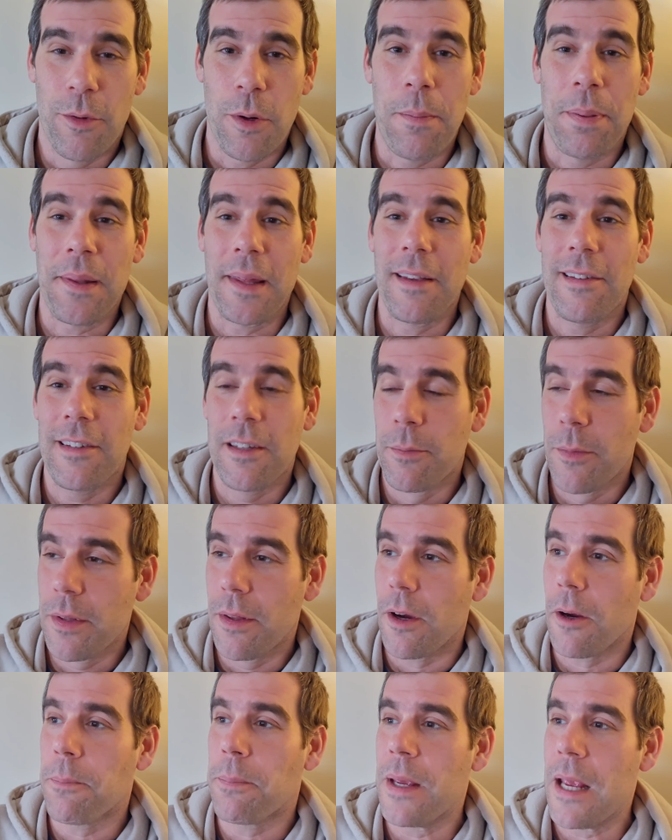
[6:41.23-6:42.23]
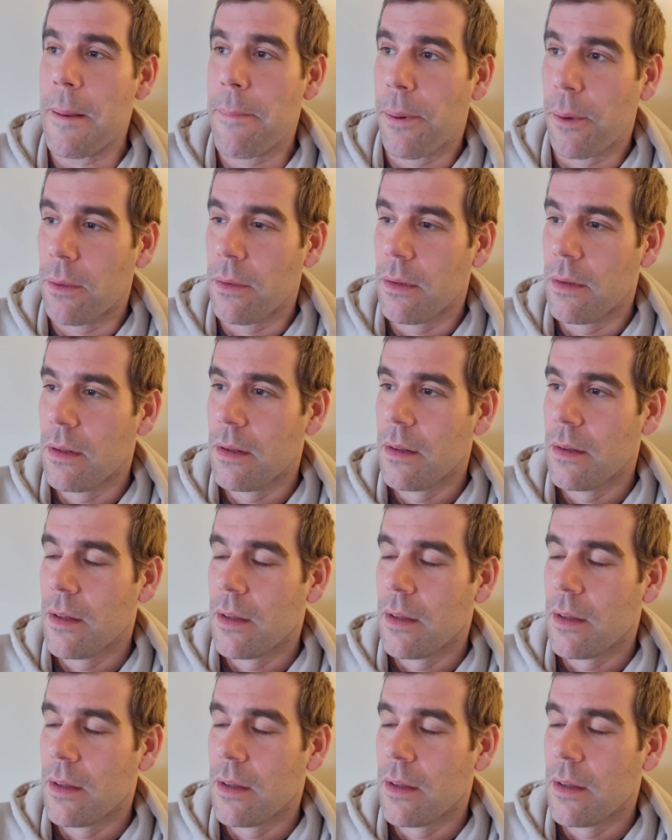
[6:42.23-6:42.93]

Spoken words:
replace them with our people?